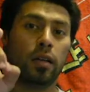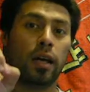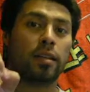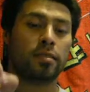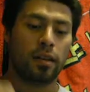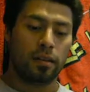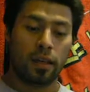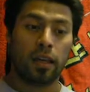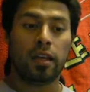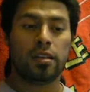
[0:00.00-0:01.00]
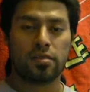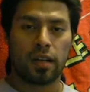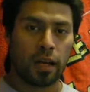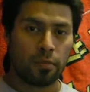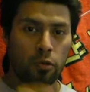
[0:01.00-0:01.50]
Like I said, each
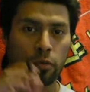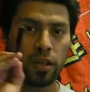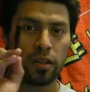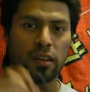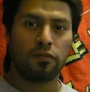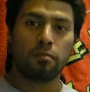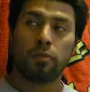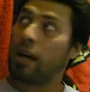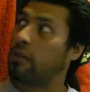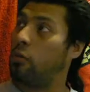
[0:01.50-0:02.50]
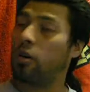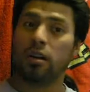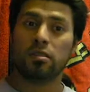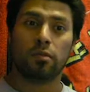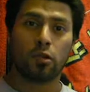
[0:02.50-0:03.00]
time there will be a different background. I'm
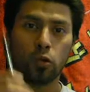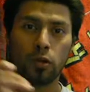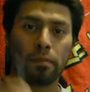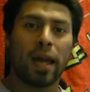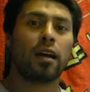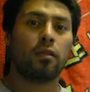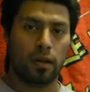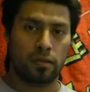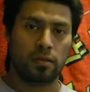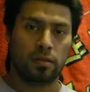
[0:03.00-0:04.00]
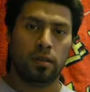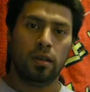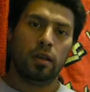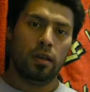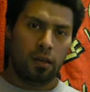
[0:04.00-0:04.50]
working on some cool backgrounds.
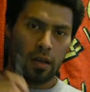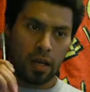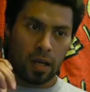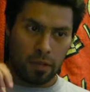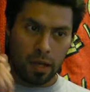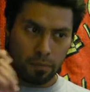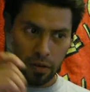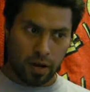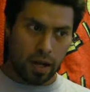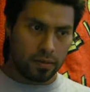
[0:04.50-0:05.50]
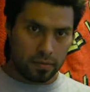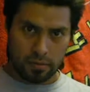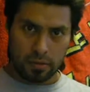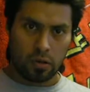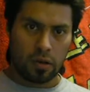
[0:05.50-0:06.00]
And I'm
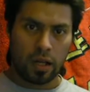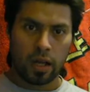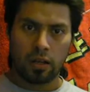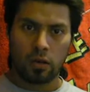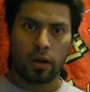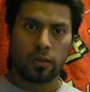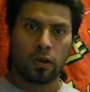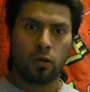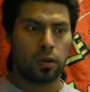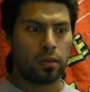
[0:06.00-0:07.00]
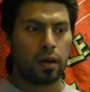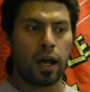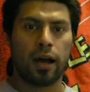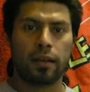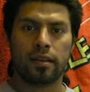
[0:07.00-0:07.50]
improvising. So a lot of you out there with the
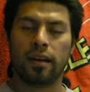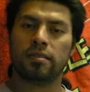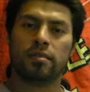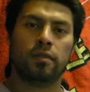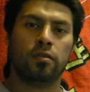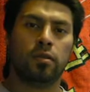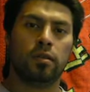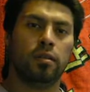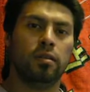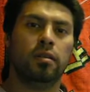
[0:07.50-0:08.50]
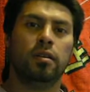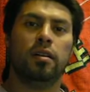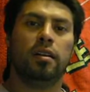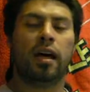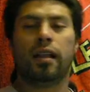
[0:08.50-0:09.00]
high-tech stuff are going to
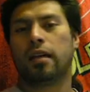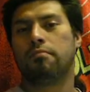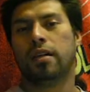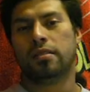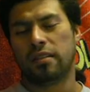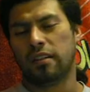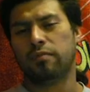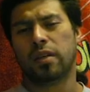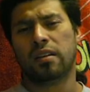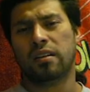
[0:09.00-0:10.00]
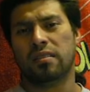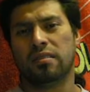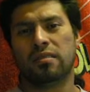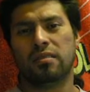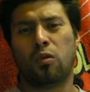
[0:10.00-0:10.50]
not like my stuff
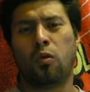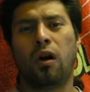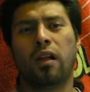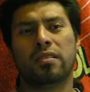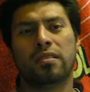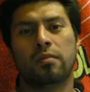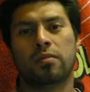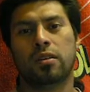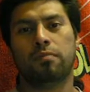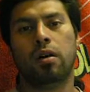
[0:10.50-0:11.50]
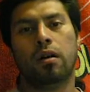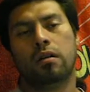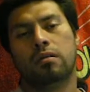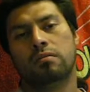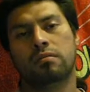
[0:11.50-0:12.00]
because the quality is not up to your
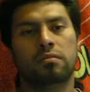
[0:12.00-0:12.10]
par.